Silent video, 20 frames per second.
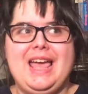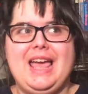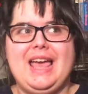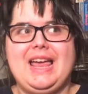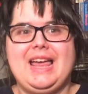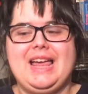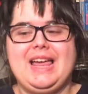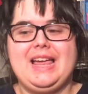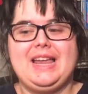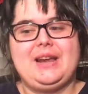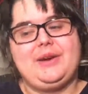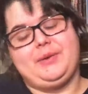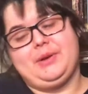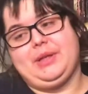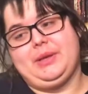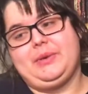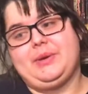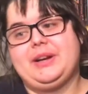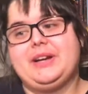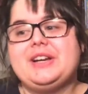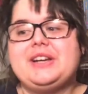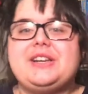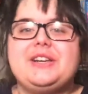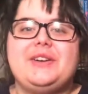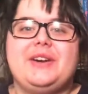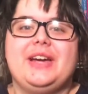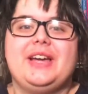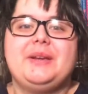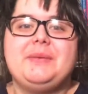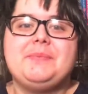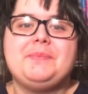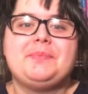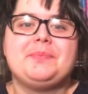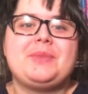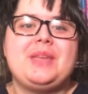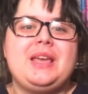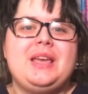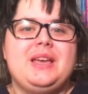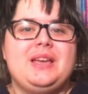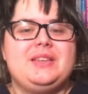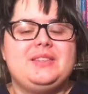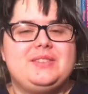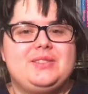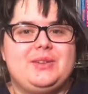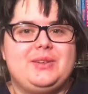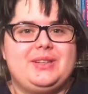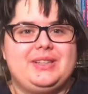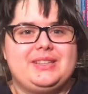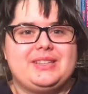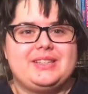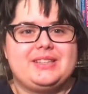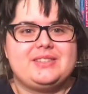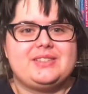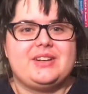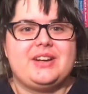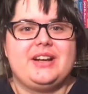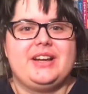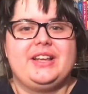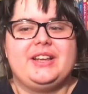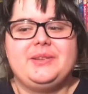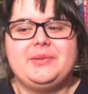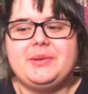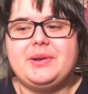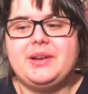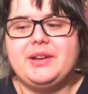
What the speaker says: and I really wanted to do it. So let's get started.